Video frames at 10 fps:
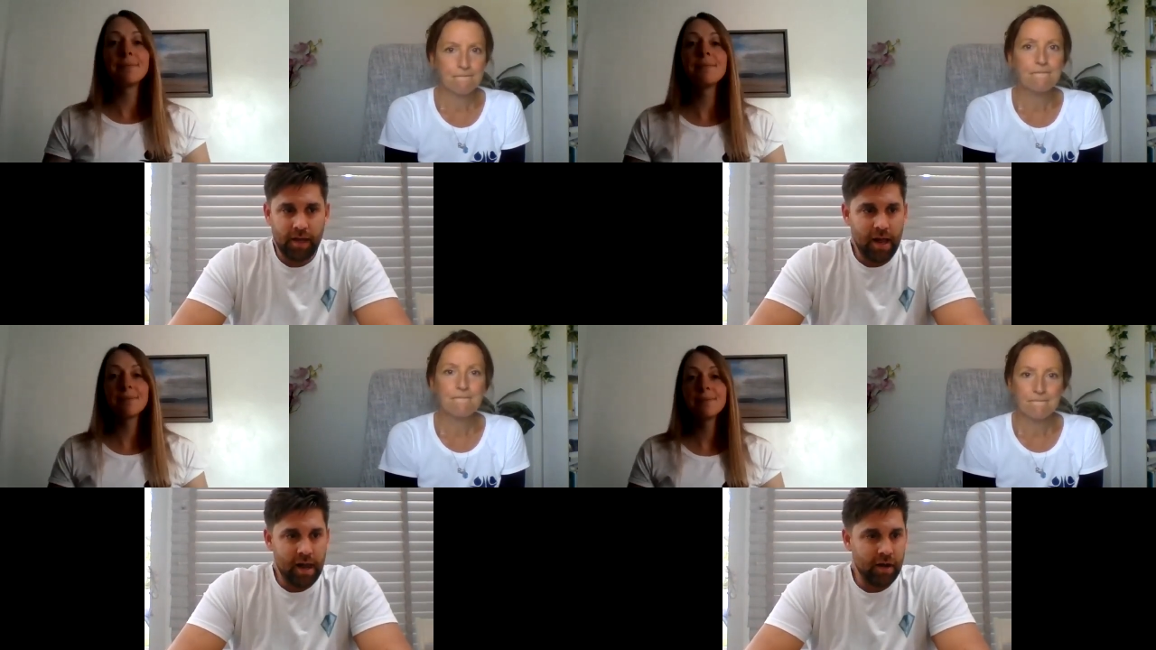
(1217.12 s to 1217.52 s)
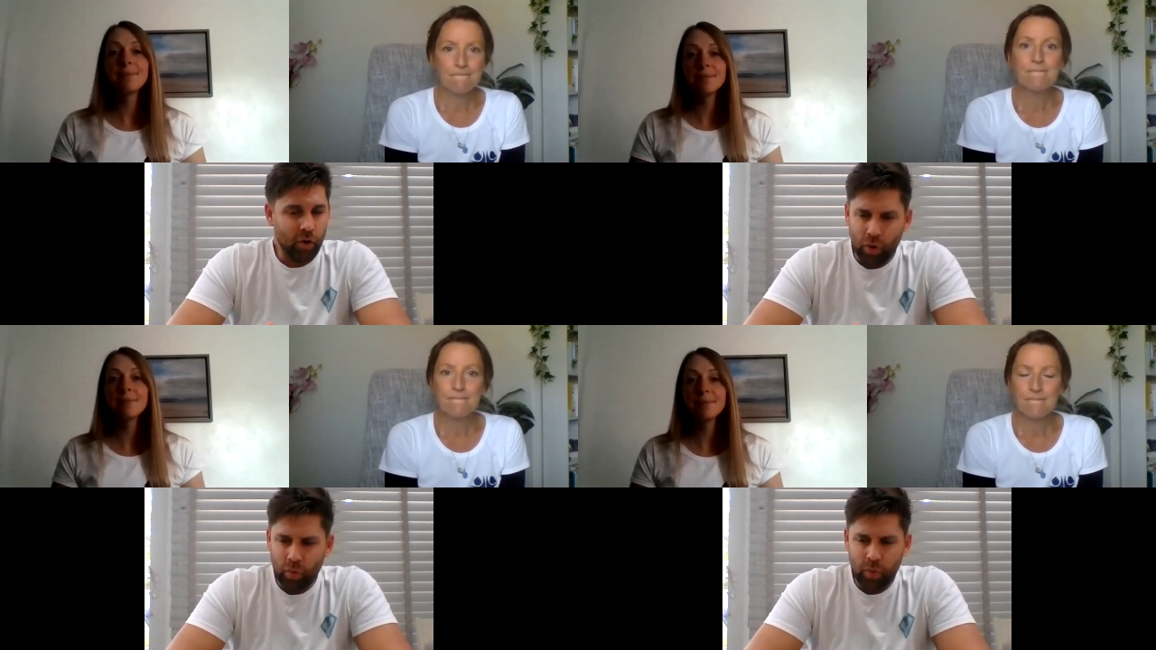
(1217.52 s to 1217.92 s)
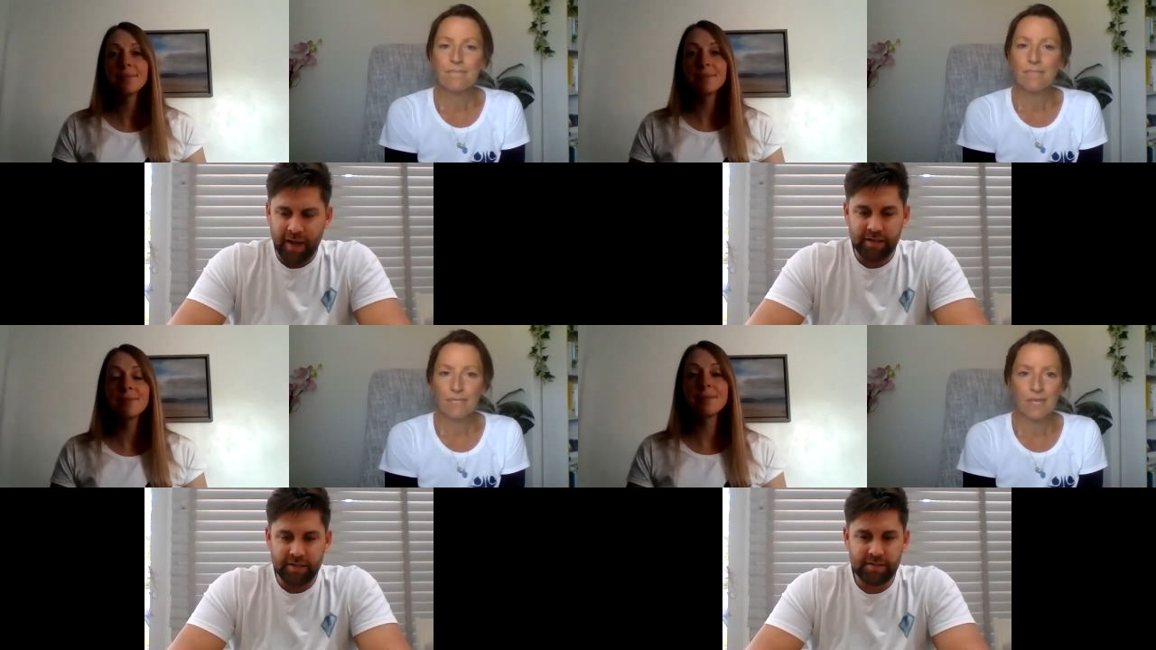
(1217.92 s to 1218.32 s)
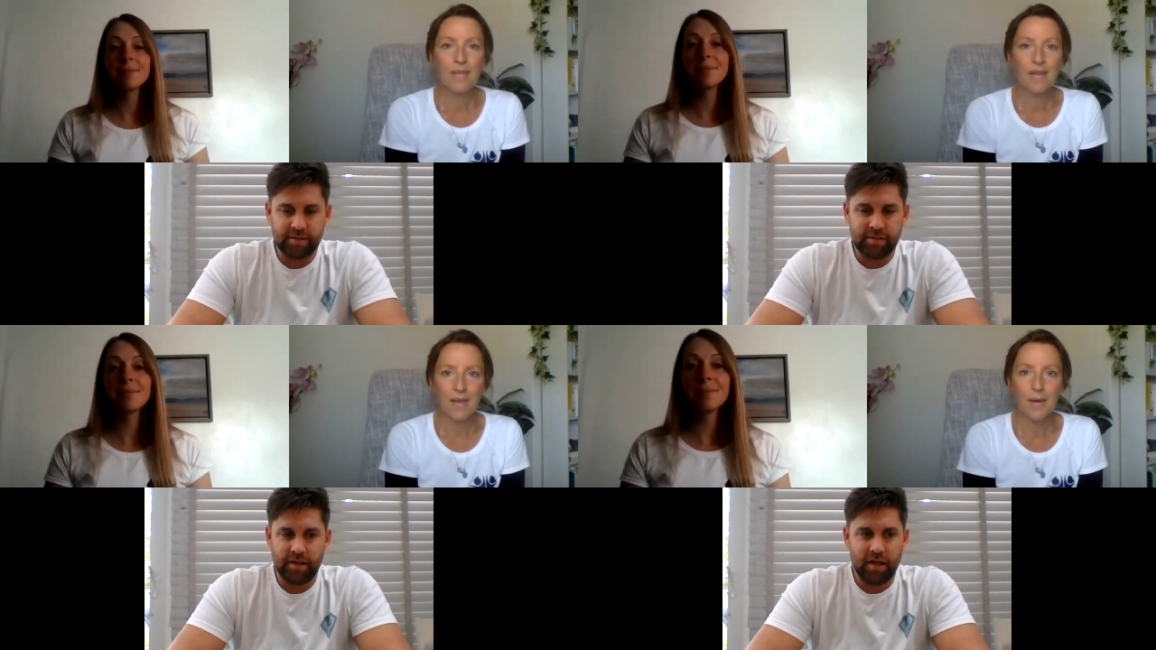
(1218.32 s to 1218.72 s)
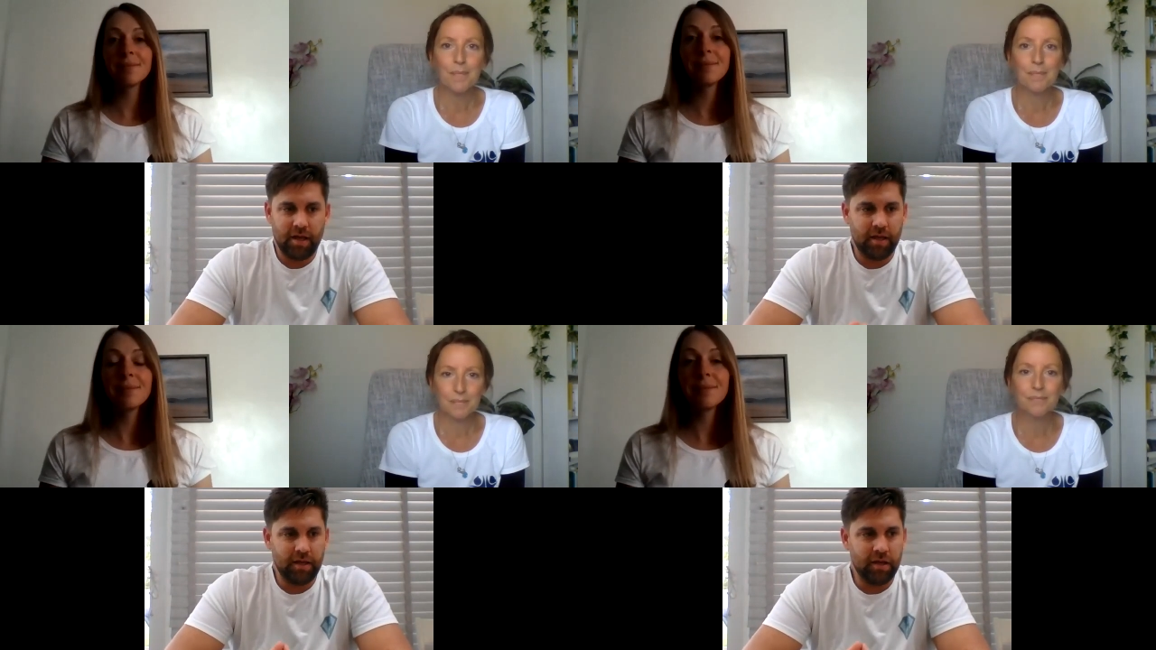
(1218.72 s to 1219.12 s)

Speaker 1: uh, always. Yeah.